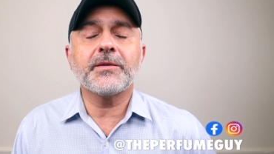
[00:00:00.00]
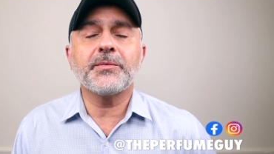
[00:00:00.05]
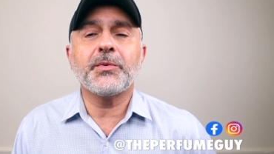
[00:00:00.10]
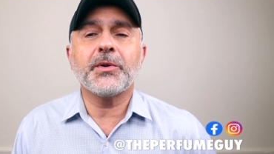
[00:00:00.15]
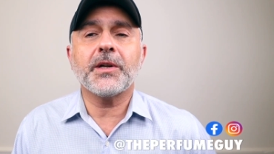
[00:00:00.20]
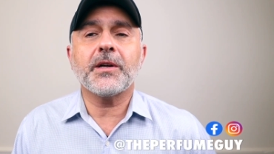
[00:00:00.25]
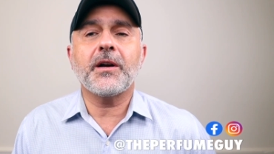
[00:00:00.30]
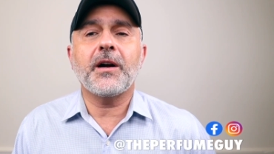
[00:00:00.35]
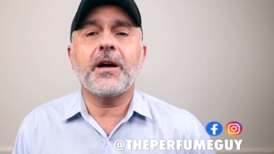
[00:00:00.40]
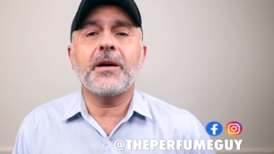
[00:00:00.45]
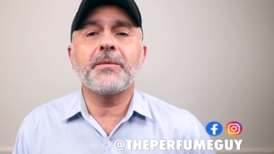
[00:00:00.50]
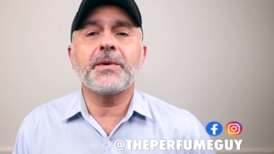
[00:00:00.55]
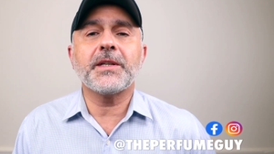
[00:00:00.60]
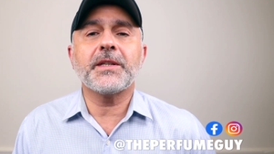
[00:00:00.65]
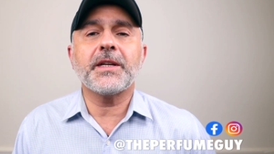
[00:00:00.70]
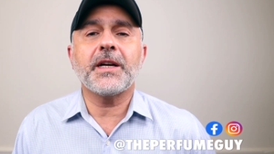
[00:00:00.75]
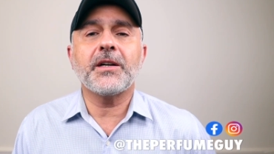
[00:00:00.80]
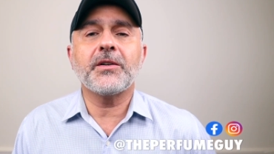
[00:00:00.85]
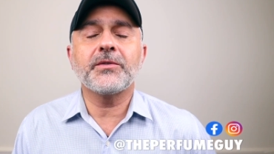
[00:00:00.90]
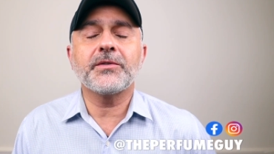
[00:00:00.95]
Put a comment
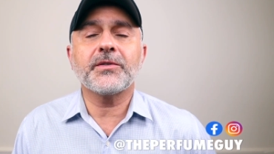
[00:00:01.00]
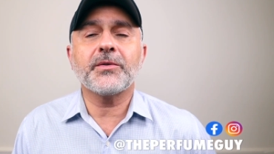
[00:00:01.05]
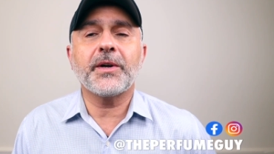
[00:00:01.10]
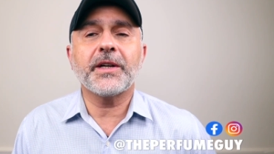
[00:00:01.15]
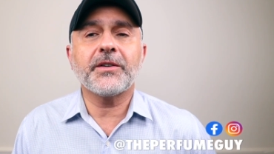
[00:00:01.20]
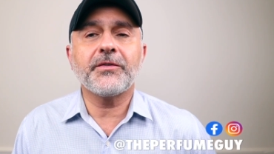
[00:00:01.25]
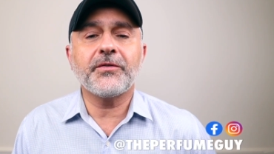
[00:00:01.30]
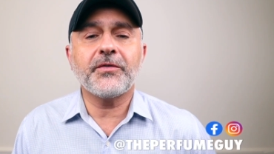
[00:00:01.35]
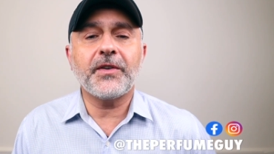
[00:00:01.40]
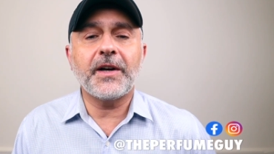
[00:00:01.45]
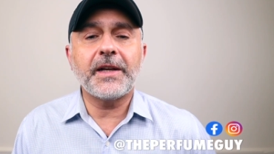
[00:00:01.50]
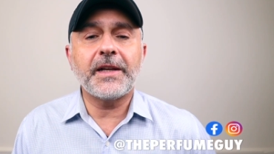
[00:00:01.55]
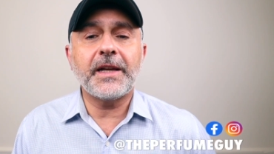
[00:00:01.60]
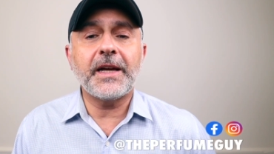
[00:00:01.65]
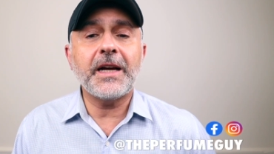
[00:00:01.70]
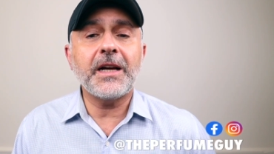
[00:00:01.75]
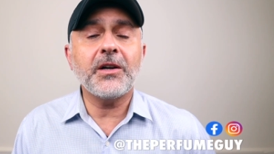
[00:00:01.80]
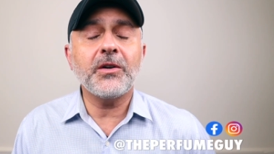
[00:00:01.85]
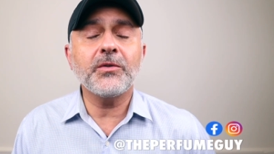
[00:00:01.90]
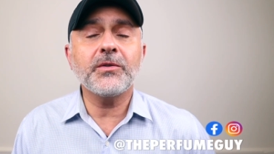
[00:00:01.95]
down so I can find
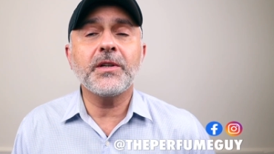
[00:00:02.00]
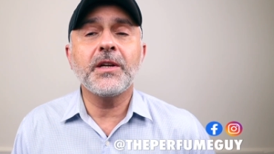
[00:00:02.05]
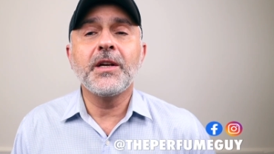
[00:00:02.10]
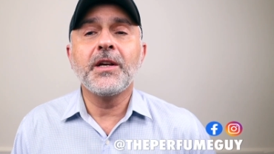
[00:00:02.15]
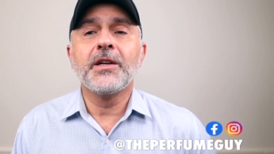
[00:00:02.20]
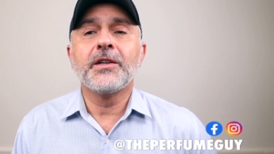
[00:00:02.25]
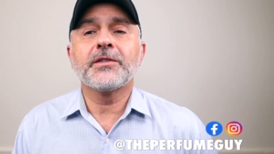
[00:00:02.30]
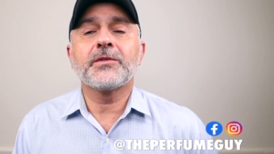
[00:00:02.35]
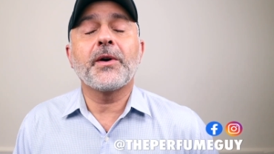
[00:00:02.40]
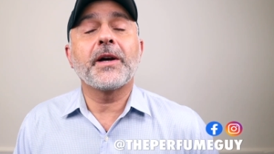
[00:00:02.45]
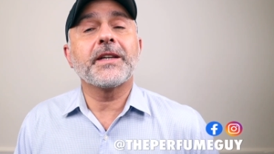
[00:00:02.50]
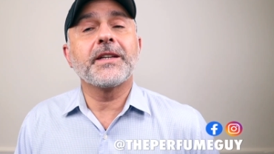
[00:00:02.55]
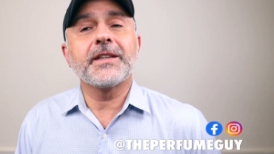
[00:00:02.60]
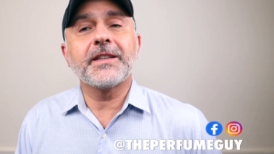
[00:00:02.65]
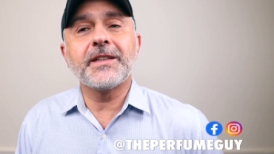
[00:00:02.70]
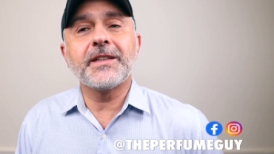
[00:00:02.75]
out, so I can